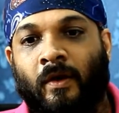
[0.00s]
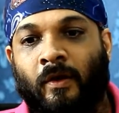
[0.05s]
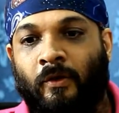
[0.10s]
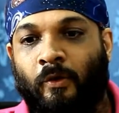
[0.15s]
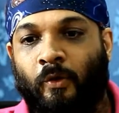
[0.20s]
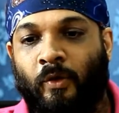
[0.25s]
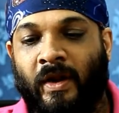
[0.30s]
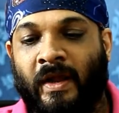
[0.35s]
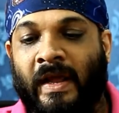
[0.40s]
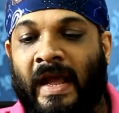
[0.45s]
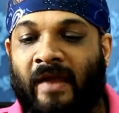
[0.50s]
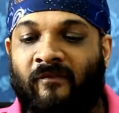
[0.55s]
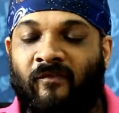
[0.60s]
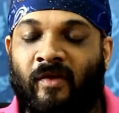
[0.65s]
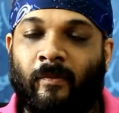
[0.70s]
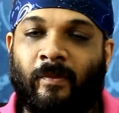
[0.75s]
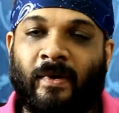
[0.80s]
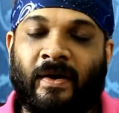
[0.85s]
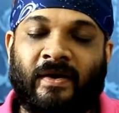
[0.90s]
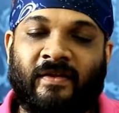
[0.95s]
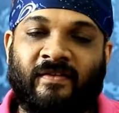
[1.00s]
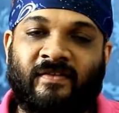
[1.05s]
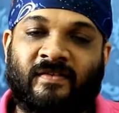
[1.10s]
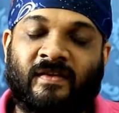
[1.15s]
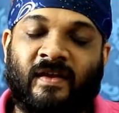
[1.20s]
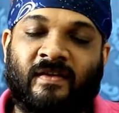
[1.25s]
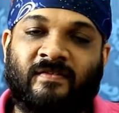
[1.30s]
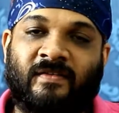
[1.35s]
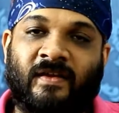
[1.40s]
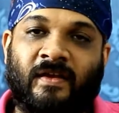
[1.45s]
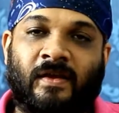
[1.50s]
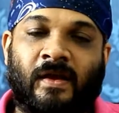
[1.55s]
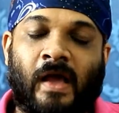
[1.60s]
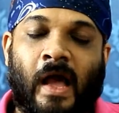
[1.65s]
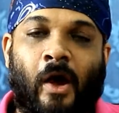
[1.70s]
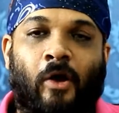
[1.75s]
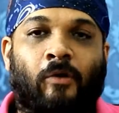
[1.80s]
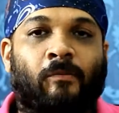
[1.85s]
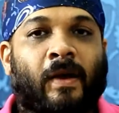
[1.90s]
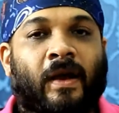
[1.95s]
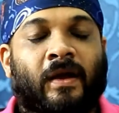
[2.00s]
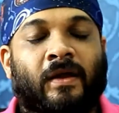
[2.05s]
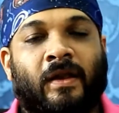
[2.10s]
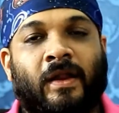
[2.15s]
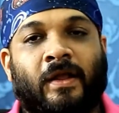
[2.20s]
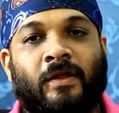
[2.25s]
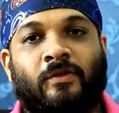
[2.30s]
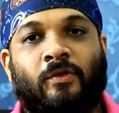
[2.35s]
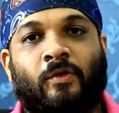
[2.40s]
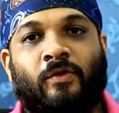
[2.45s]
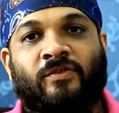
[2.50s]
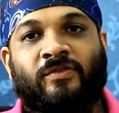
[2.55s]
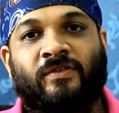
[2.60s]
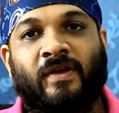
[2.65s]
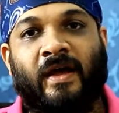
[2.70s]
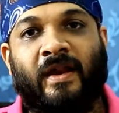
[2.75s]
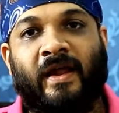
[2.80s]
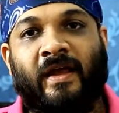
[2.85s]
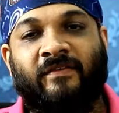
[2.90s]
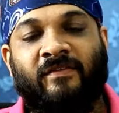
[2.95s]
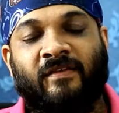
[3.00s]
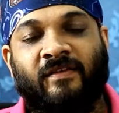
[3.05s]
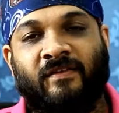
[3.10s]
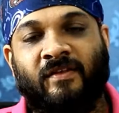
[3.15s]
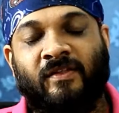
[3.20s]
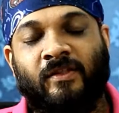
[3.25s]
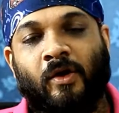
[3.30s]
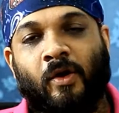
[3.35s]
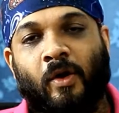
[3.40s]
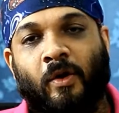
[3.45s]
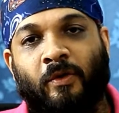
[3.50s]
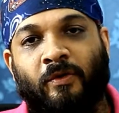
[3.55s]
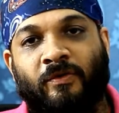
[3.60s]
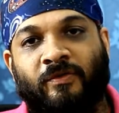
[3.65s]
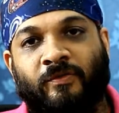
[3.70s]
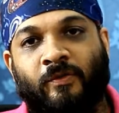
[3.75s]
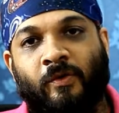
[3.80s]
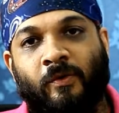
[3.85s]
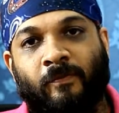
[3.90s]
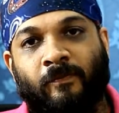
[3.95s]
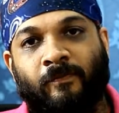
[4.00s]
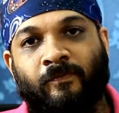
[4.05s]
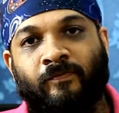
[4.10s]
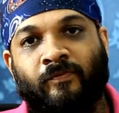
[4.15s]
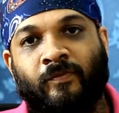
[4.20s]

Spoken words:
Today I will be discussing how Manglik Dosh arises in the horoscope,